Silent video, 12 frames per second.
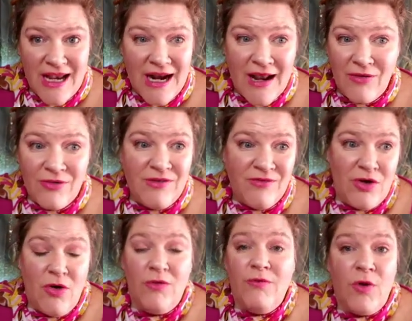And I don't even
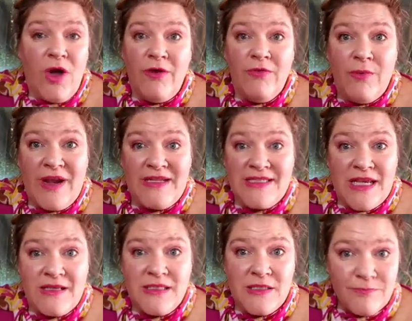know if we'll ever make
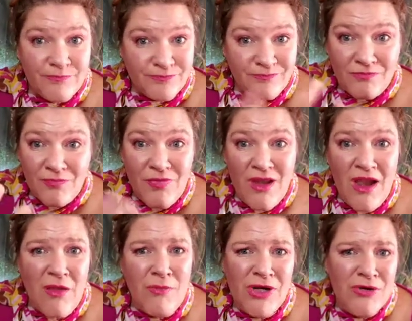sense.
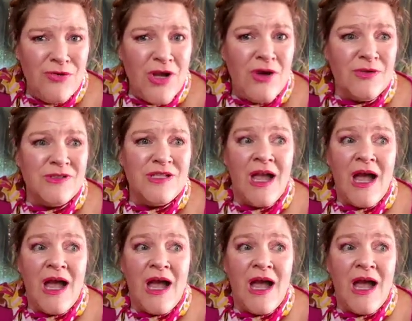But who knows?